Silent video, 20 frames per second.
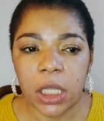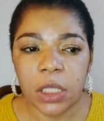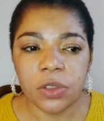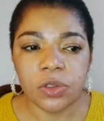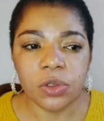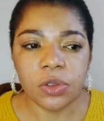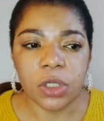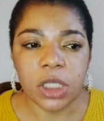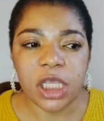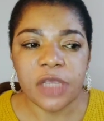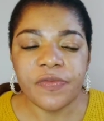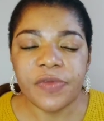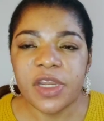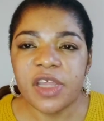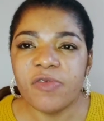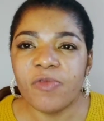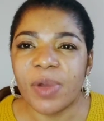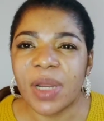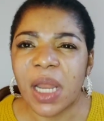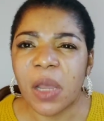So
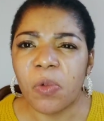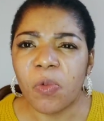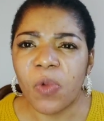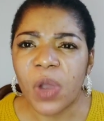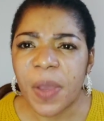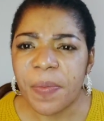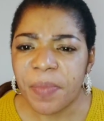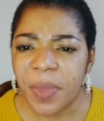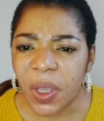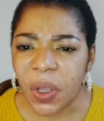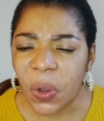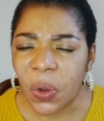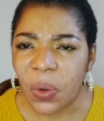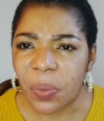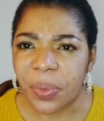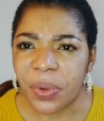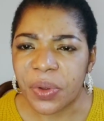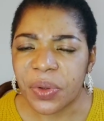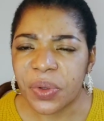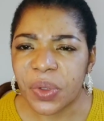even when I wear
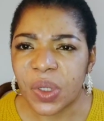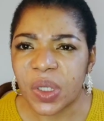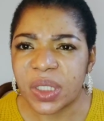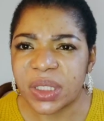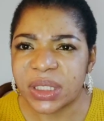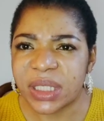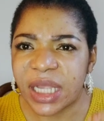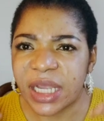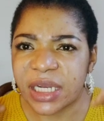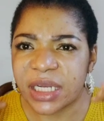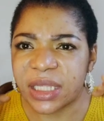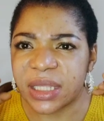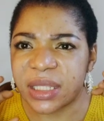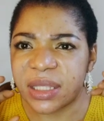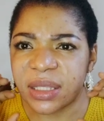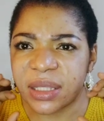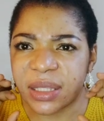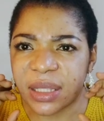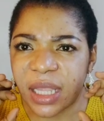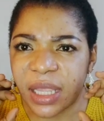makeup, it's like the
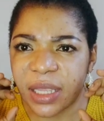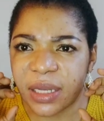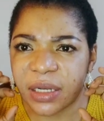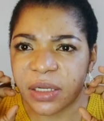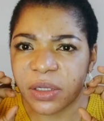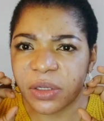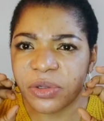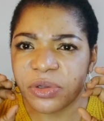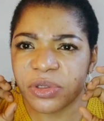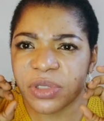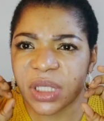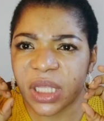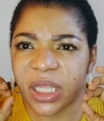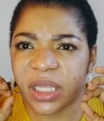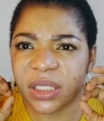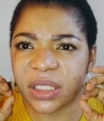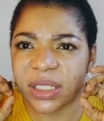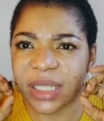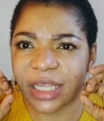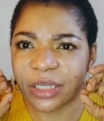thing, the little
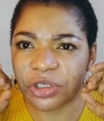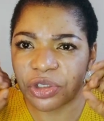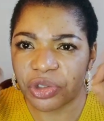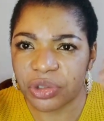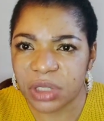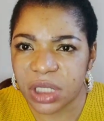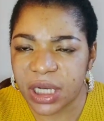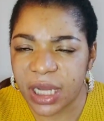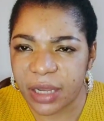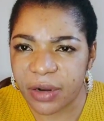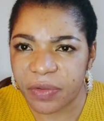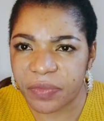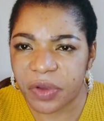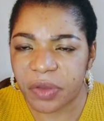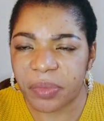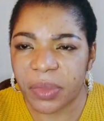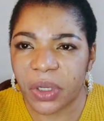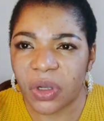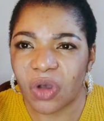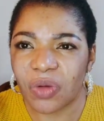things like shooting out of the
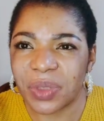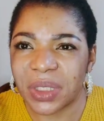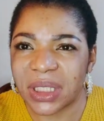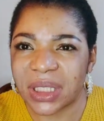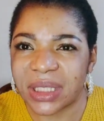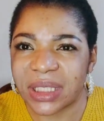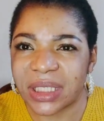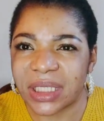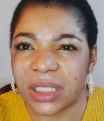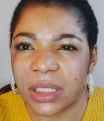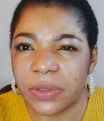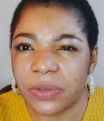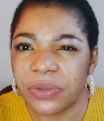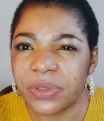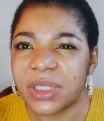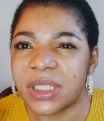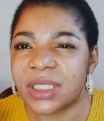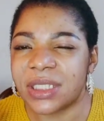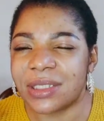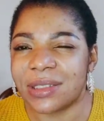makeup, it's, it
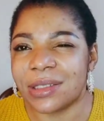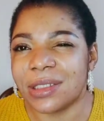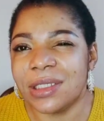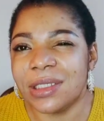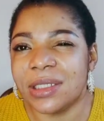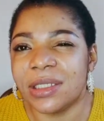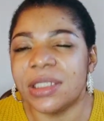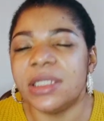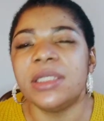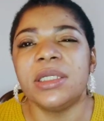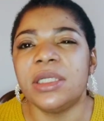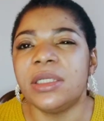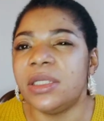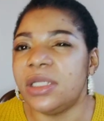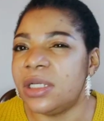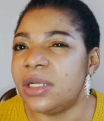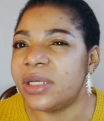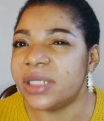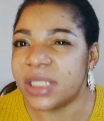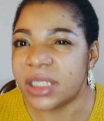looks, it, it,
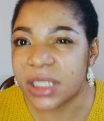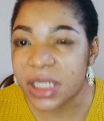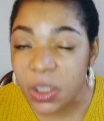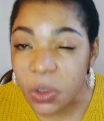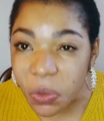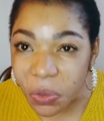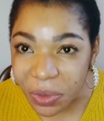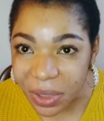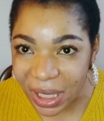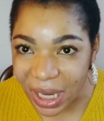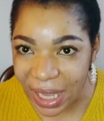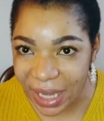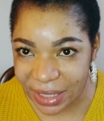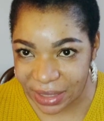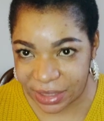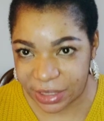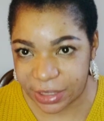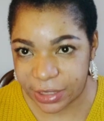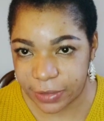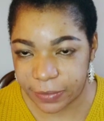it, it, it didn't look
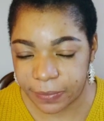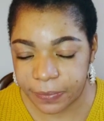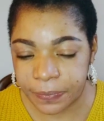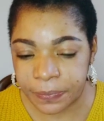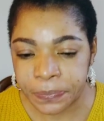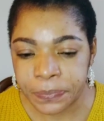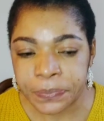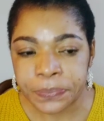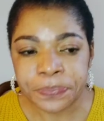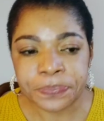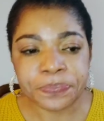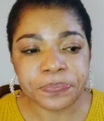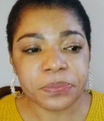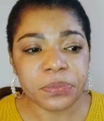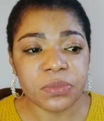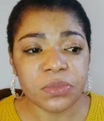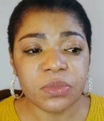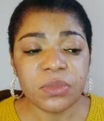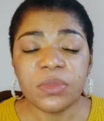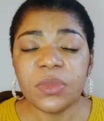nice.
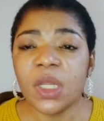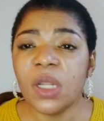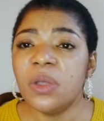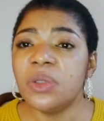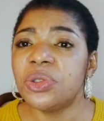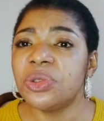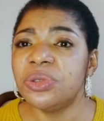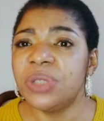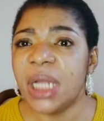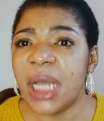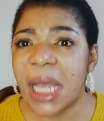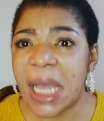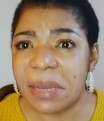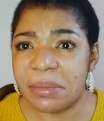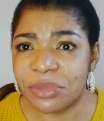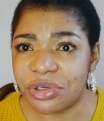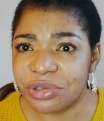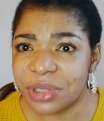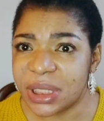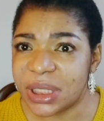So now
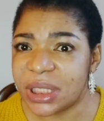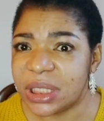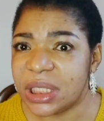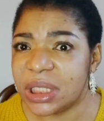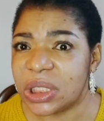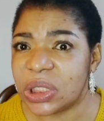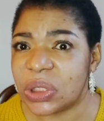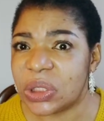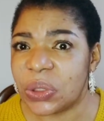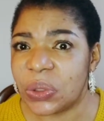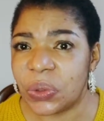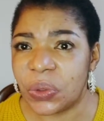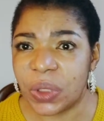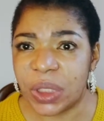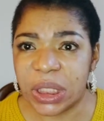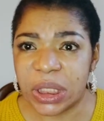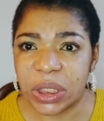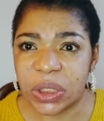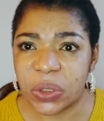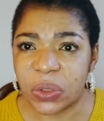I'm treating it
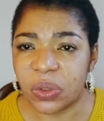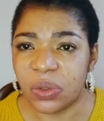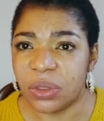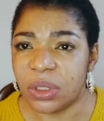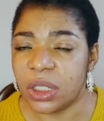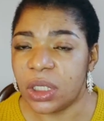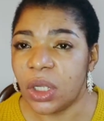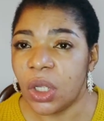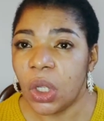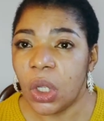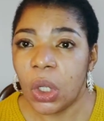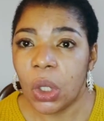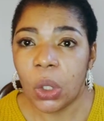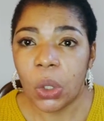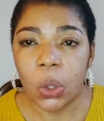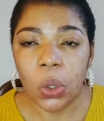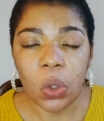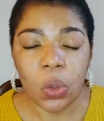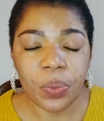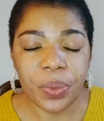slowly, slowly,
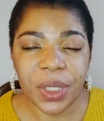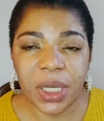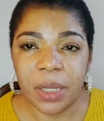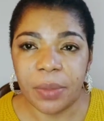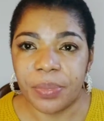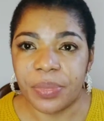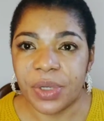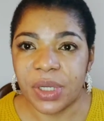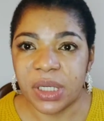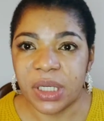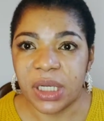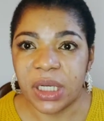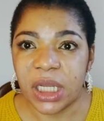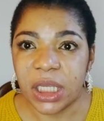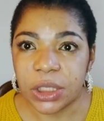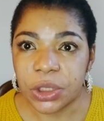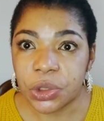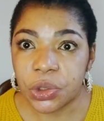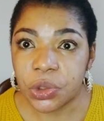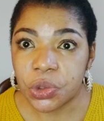hoping and praying the
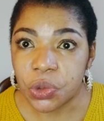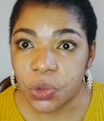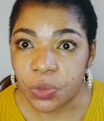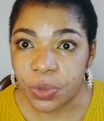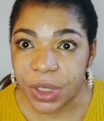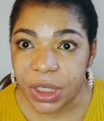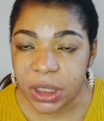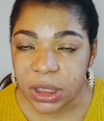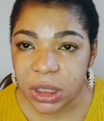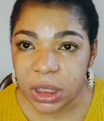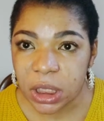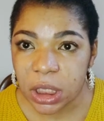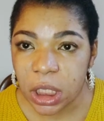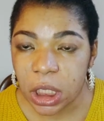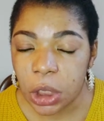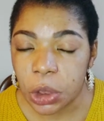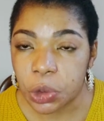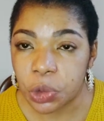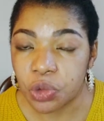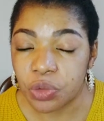next two weeks
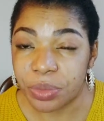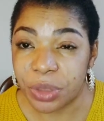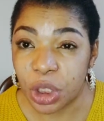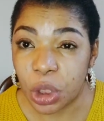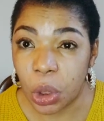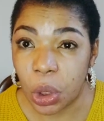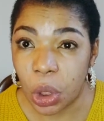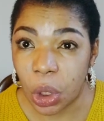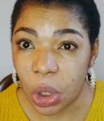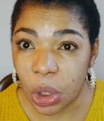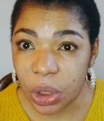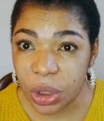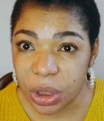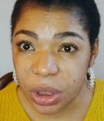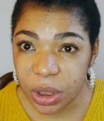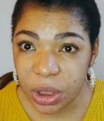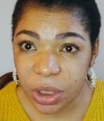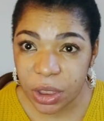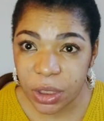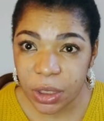it will be
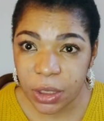gone